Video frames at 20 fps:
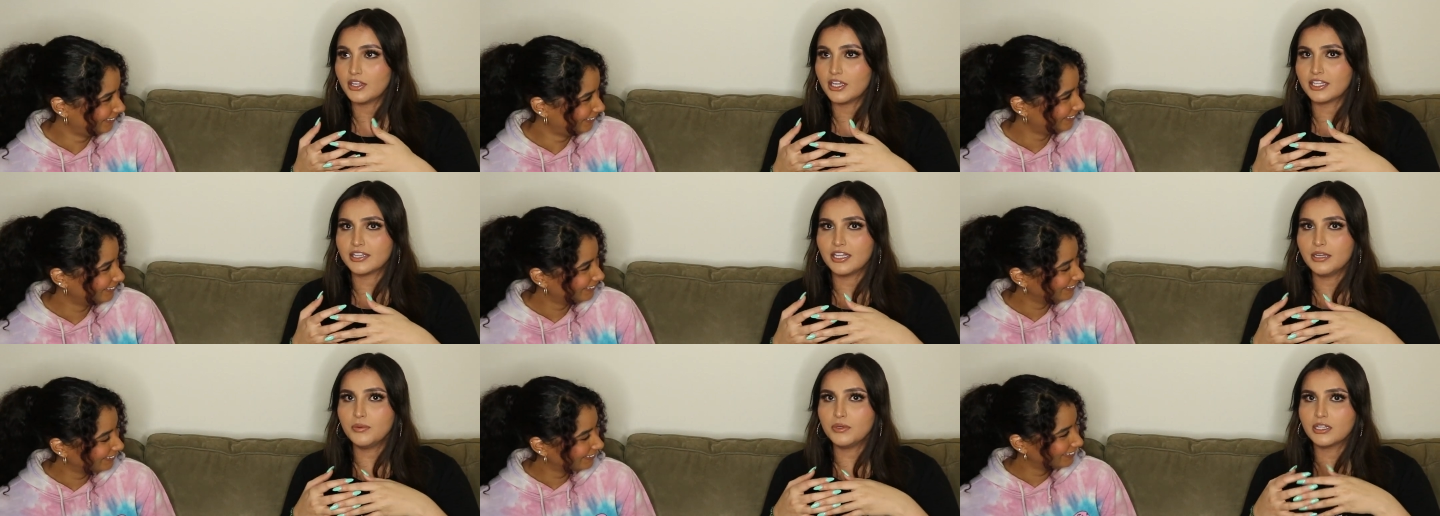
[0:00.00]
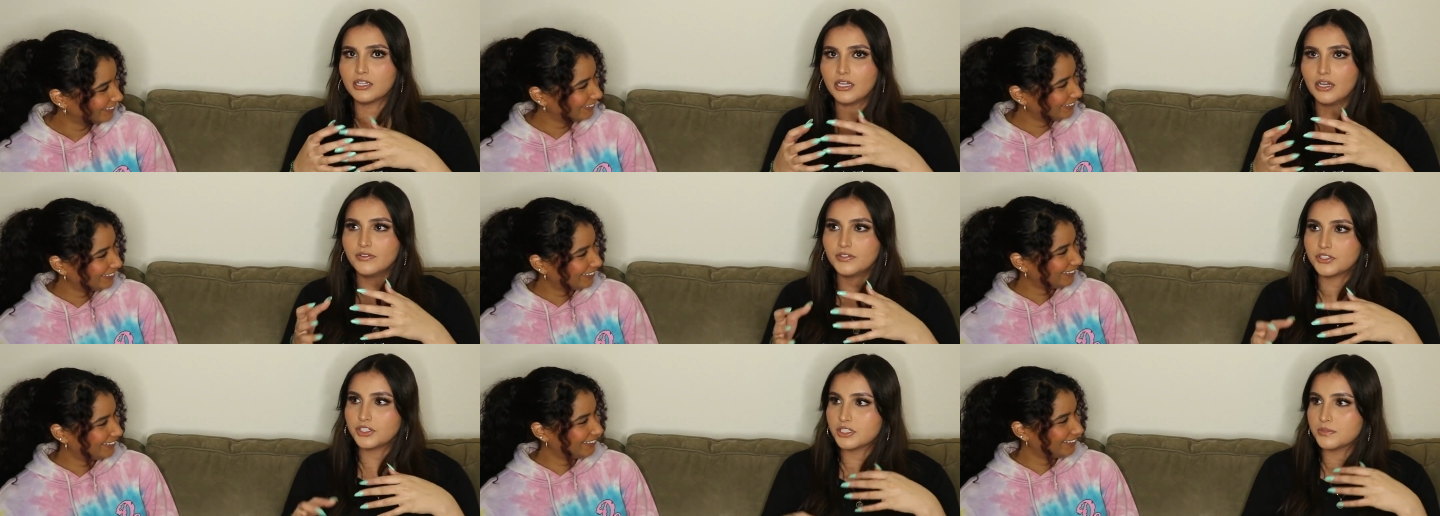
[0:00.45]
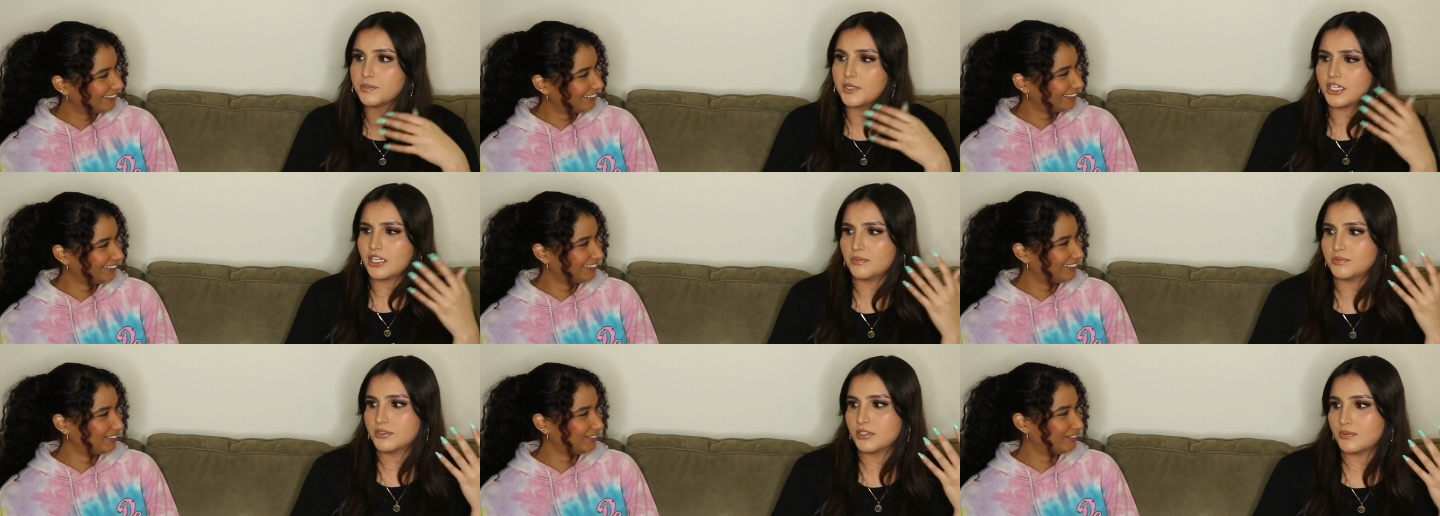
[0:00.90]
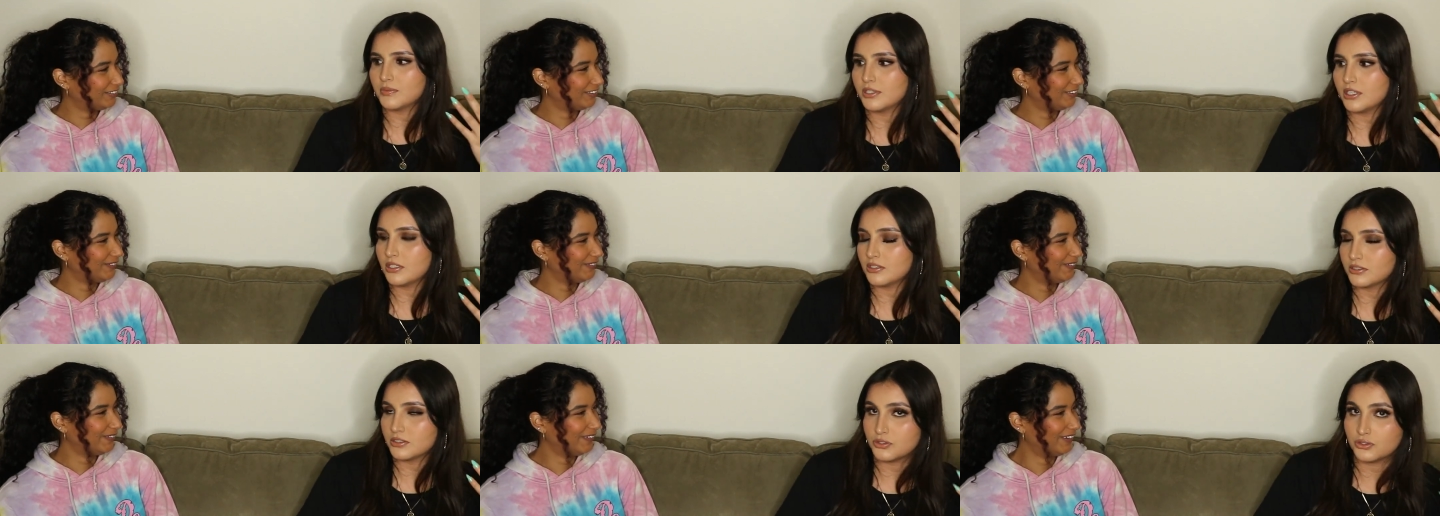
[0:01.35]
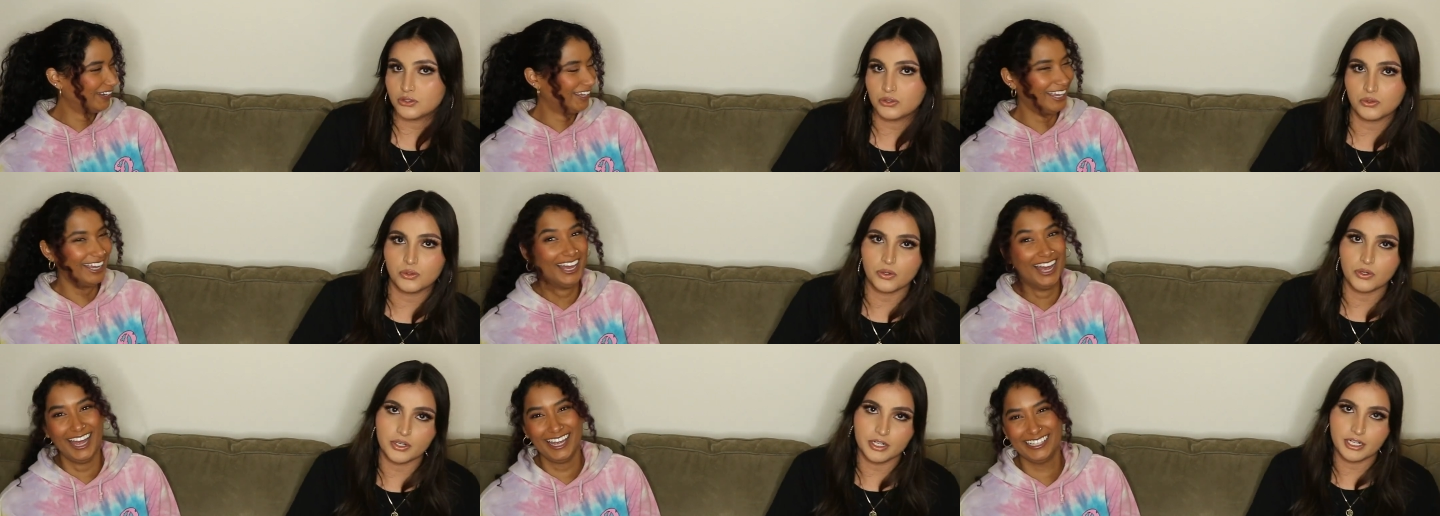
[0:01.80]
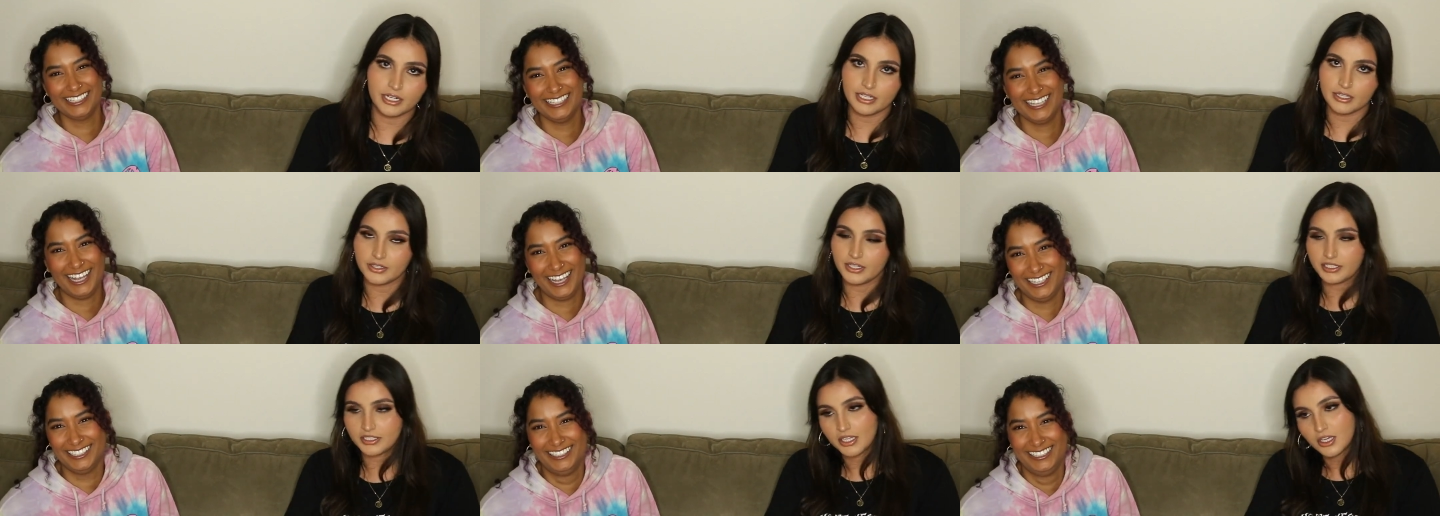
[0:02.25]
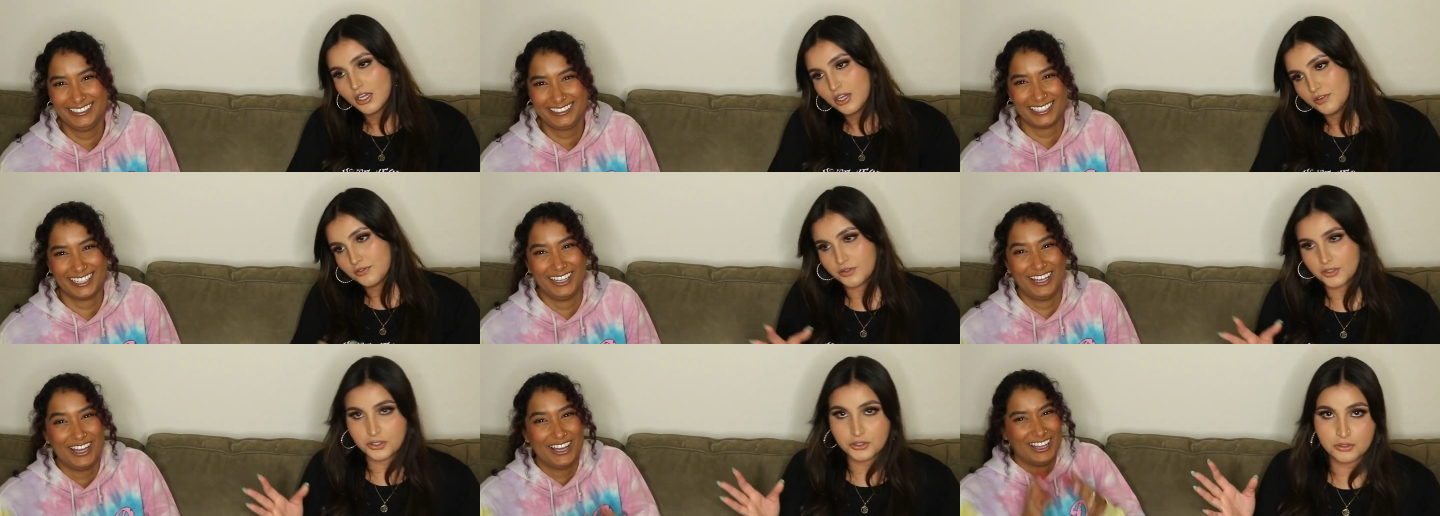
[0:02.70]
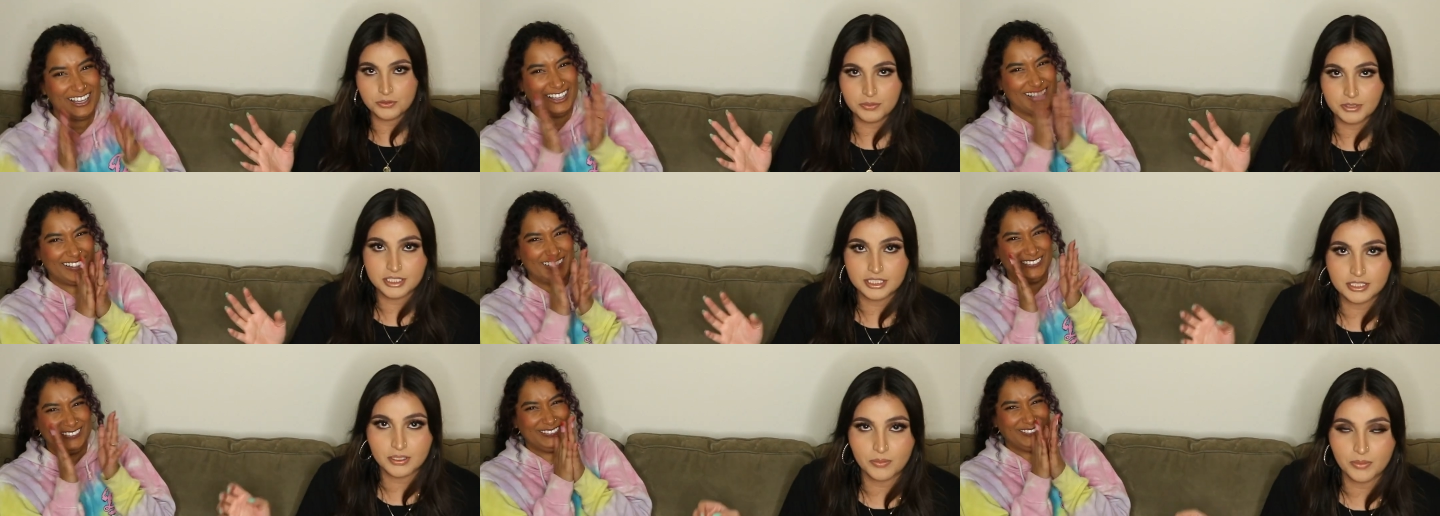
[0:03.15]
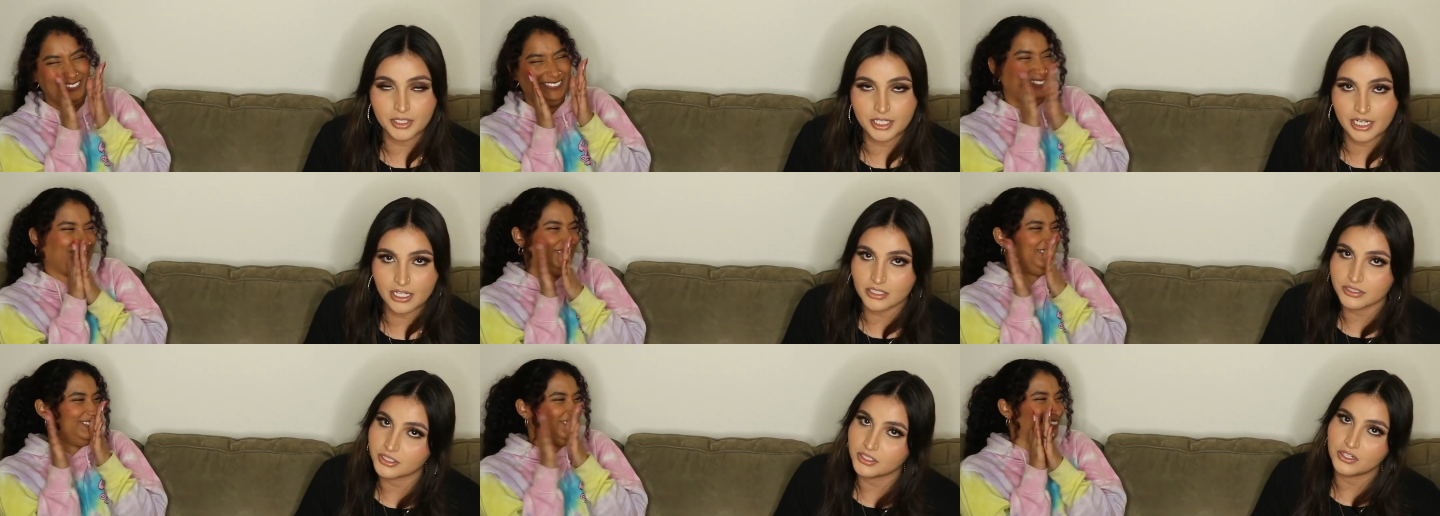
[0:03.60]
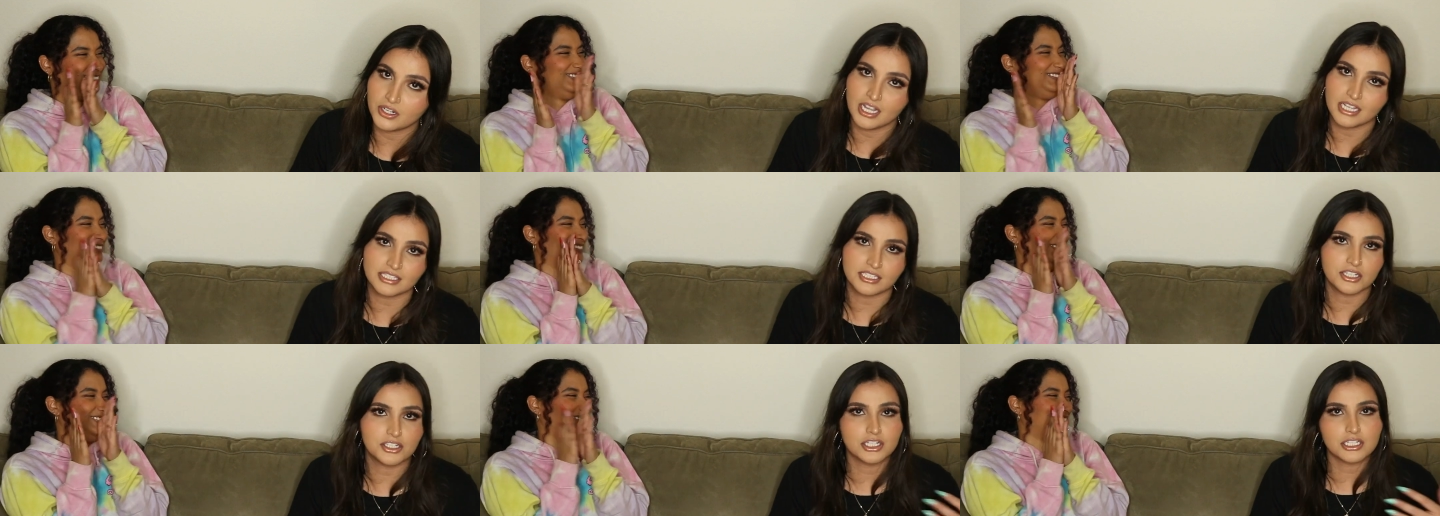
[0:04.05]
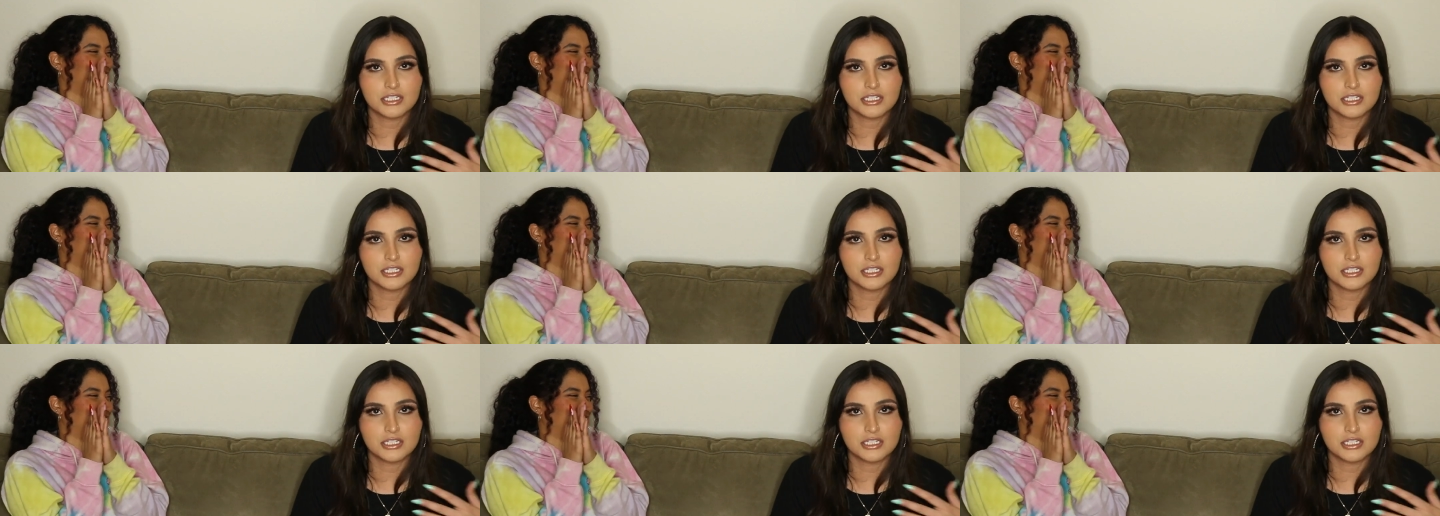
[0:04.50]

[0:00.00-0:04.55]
Speaker 1: Like, they would love to just pick up someone else's story and like for you to be someone else, and you guys can